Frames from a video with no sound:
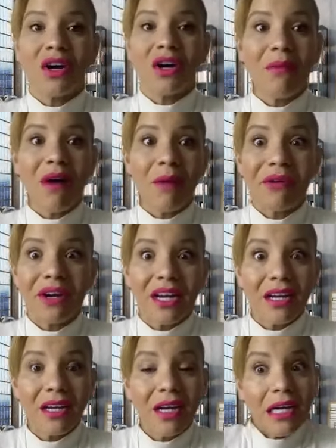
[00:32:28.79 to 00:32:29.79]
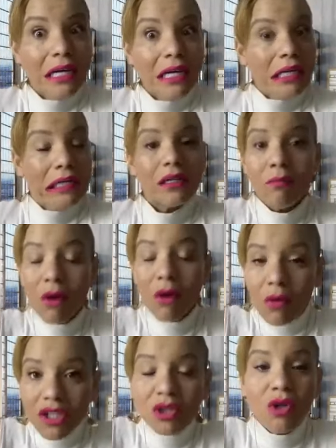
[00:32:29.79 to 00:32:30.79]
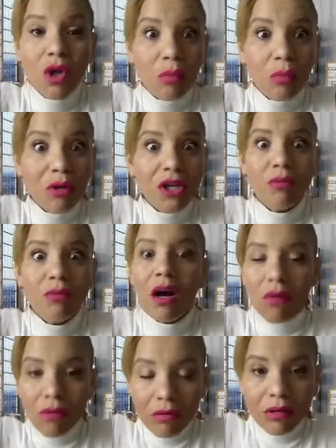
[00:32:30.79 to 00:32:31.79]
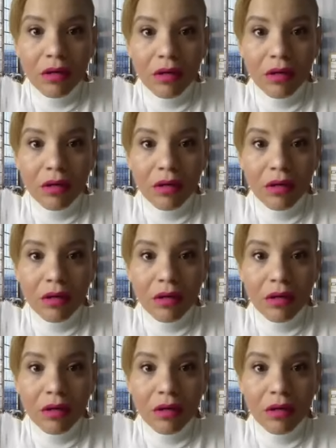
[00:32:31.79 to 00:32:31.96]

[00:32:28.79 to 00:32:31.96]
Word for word: come out pretty, but once you know me, you know.